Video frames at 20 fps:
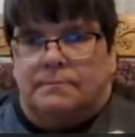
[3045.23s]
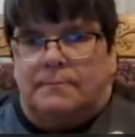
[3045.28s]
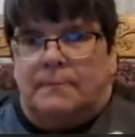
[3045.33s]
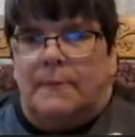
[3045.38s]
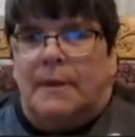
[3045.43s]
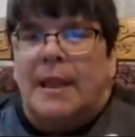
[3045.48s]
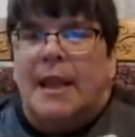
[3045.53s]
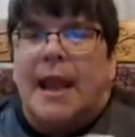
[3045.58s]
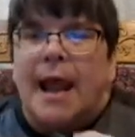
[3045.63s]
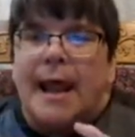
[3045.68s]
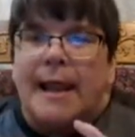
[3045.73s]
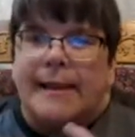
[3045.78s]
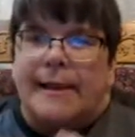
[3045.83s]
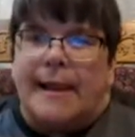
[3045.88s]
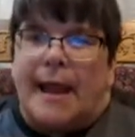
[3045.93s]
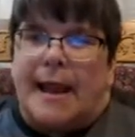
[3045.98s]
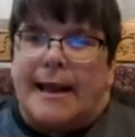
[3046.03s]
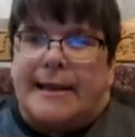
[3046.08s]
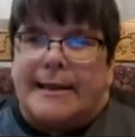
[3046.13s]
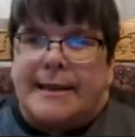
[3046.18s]
No, I
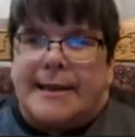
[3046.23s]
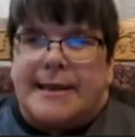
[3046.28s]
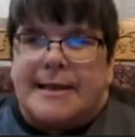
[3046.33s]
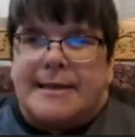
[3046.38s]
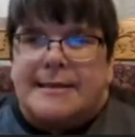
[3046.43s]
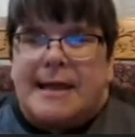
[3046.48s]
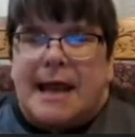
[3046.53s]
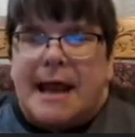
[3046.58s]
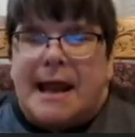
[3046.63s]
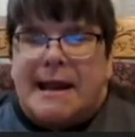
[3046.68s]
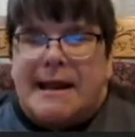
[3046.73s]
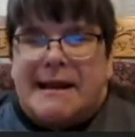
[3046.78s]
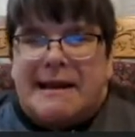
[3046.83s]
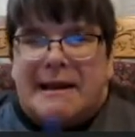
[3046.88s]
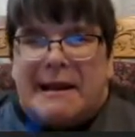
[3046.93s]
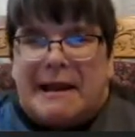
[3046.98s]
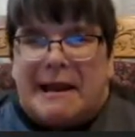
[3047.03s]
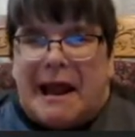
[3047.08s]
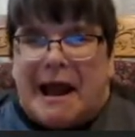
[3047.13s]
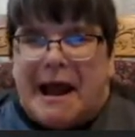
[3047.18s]
like this.
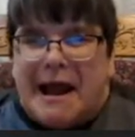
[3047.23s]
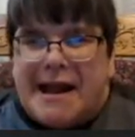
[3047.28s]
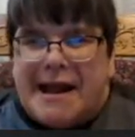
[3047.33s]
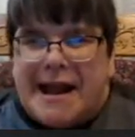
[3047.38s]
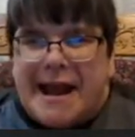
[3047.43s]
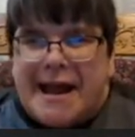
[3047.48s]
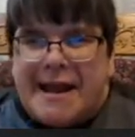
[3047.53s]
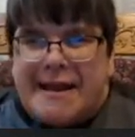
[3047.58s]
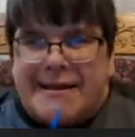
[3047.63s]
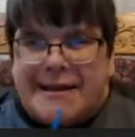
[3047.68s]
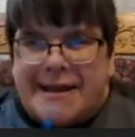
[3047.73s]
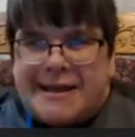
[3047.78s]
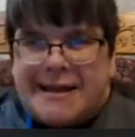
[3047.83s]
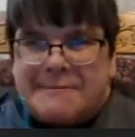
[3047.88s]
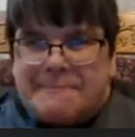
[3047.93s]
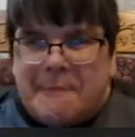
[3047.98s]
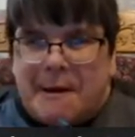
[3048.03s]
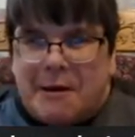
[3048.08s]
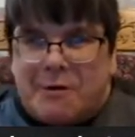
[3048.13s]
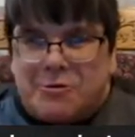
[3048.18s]
I have
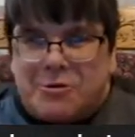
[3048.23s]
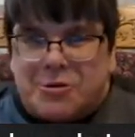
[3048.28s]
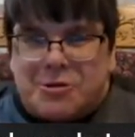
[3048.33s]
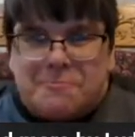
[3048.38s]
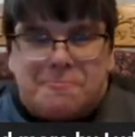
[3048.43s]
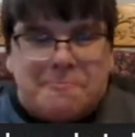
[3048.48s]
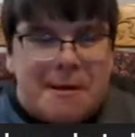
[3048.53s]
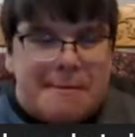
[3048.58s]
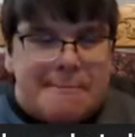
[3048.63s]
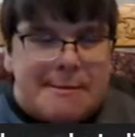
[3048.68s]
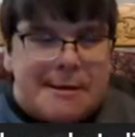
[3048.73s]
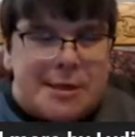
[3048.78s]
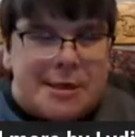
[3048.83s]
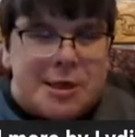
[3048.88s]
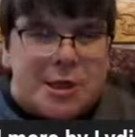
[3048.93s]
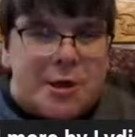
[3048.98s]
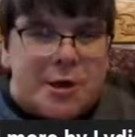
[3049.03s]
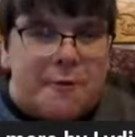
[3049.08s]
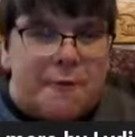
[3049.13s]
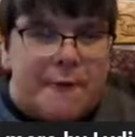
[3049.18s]
this about maybe
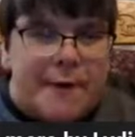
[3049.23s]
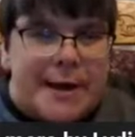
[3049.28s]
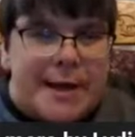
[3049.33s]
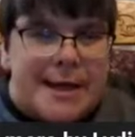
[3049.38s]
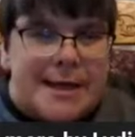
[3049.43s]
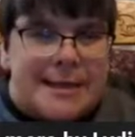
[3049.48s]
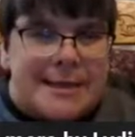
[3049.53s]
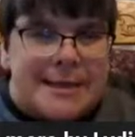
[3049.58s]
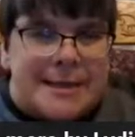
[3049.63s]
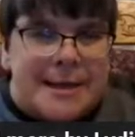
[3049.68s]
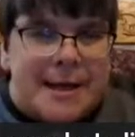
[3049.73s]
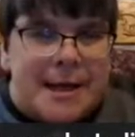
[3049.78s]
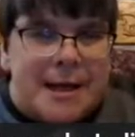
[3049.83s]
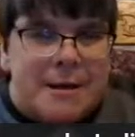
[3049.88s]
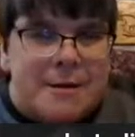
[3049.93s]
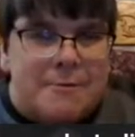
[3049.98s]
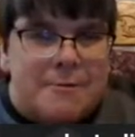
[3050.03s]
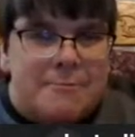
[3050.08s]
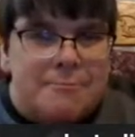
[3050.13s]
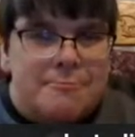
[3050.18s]
2 weeks
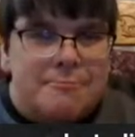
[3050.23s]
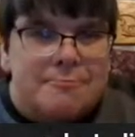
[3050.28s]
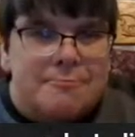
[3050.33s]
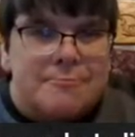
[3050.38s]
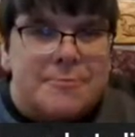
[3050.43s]
now.